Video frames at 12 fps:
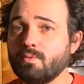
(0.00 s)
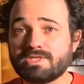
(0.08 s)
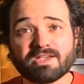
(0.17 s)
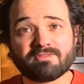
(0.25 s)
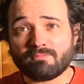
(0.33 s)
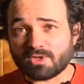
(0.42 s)

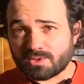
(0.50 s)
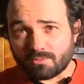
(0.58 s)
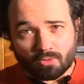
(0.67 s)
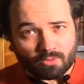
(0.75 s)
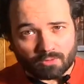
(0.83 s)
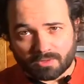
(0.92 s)
which have much
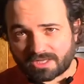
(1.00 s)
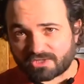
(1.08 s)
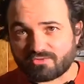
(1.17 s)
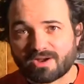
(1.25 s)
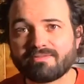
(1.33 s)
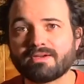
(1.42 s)
more
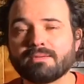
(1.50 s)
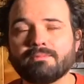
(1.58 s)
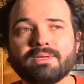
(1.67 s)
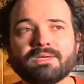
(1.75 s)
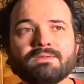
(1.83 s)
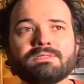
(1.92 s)

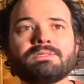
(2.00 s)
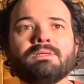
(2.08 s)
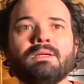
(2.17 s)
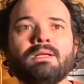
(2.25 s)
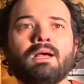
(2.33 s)
extravagant beers,